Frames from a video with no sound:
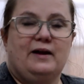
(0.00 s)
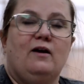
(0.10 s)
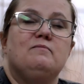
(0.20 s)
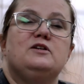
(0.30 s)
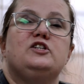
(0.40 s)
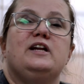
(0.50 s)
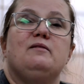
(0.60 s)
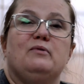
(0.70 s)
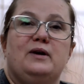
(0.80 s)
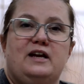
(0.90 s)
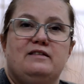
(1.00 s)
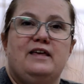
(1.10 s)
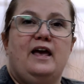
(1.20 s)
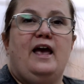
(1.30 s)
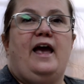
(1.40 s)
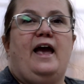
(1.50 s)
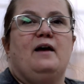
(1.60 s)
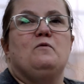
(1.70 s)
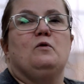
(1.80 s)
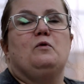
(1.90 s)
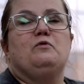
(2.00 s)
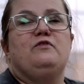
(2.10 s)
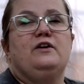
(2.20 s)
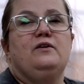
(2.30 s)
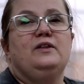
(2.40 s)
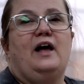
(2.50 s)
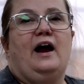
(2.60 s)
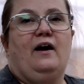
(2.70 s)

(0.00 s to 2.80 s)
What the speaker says: our mission at Breathe, and we'll reveal